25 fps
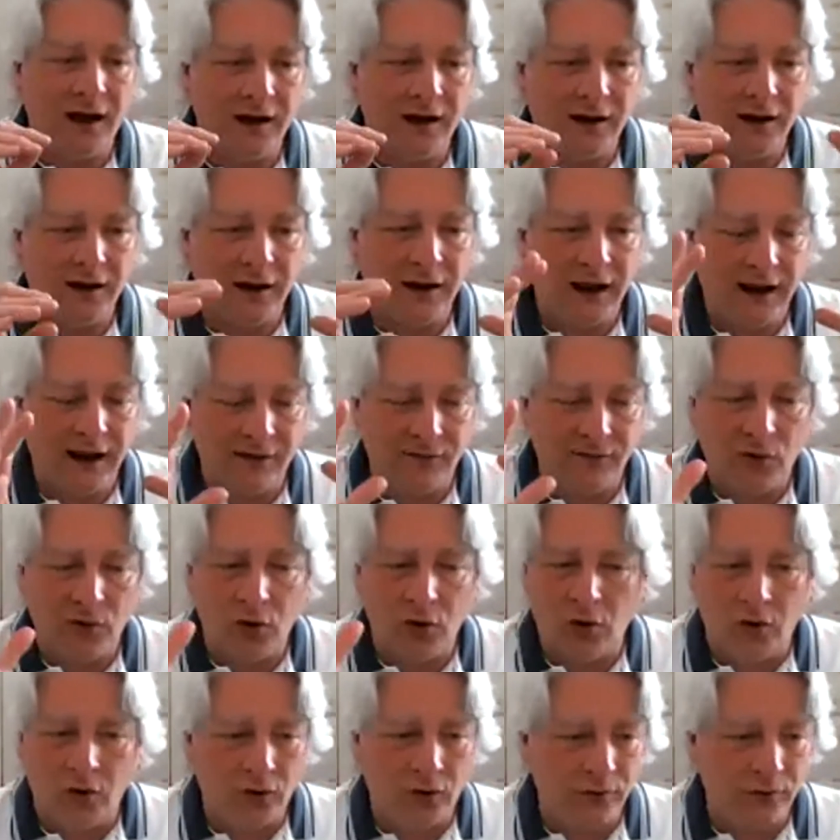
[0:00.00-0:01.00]
have a whole
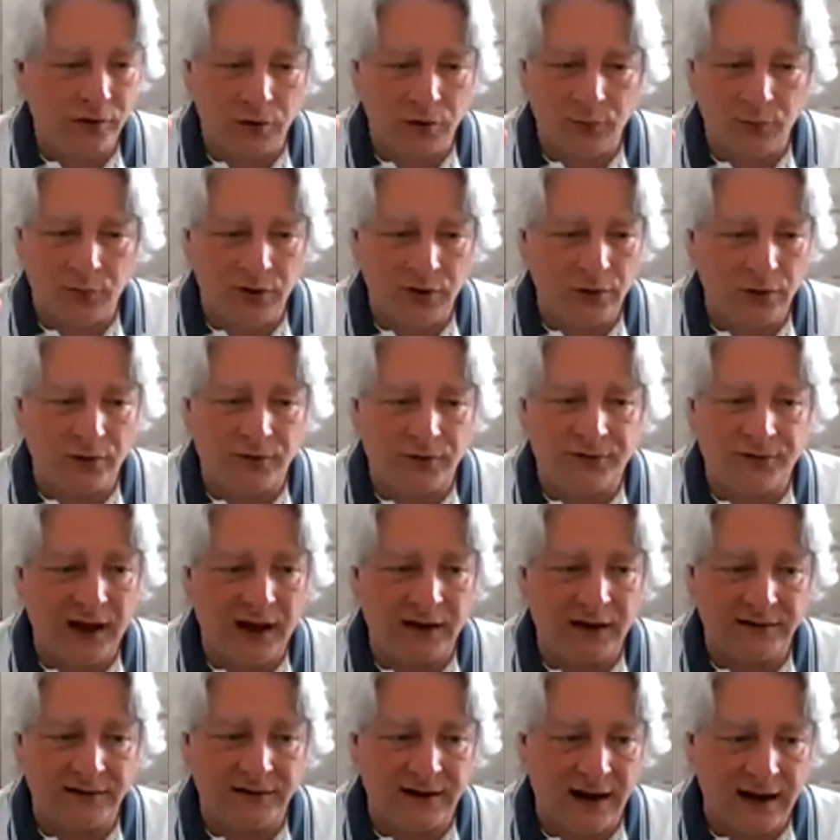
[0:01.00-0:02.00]
computer file
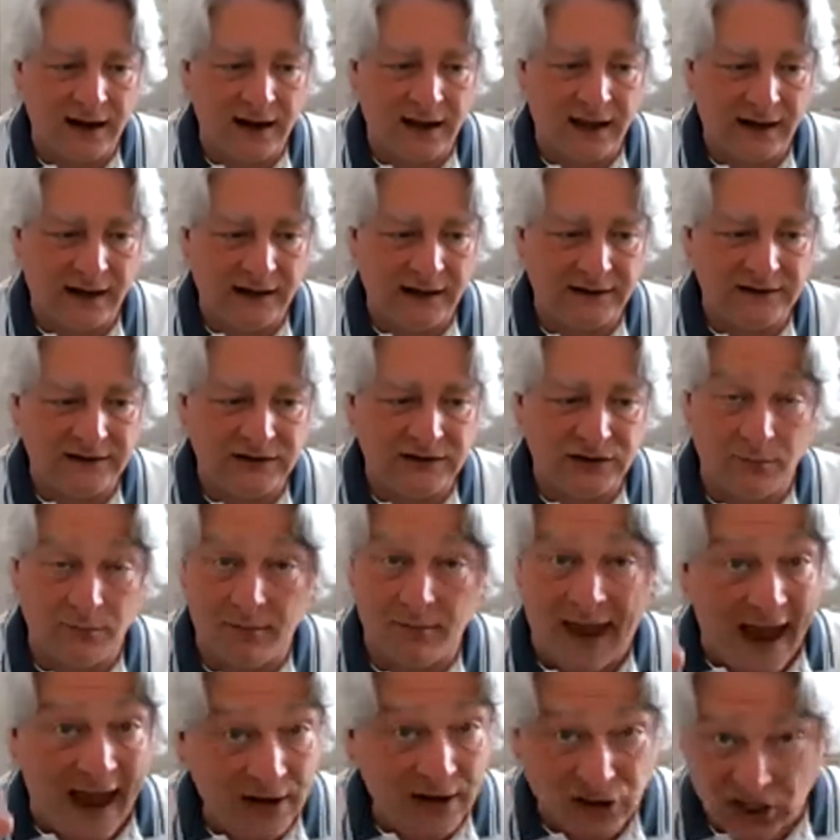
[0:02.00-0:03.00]
dedicated to
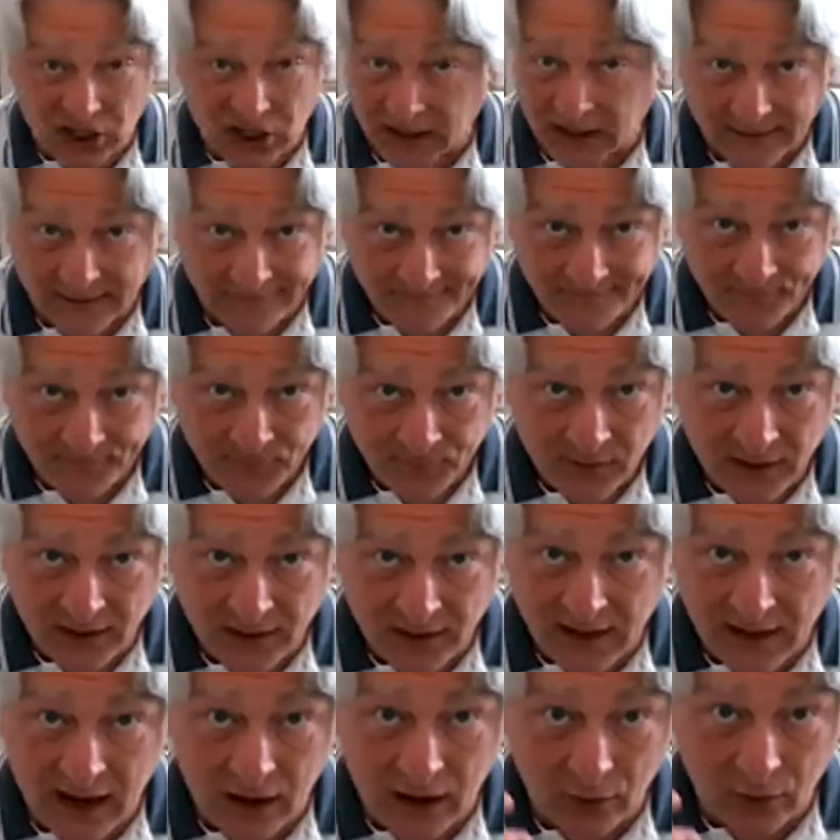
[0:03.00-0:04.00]
magic and how
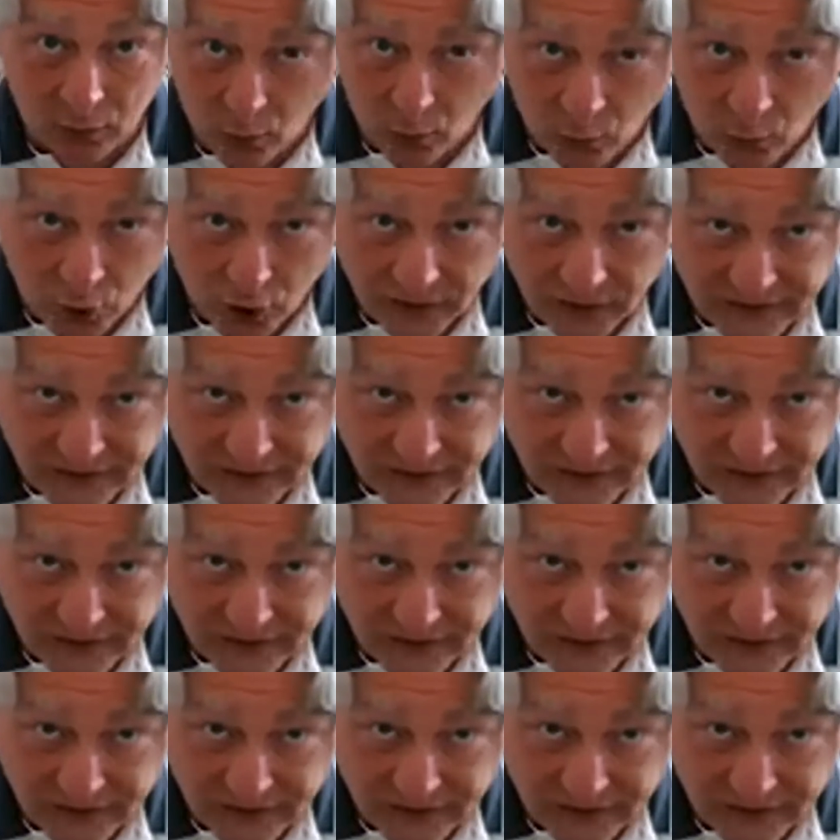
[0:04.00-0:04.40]
it works,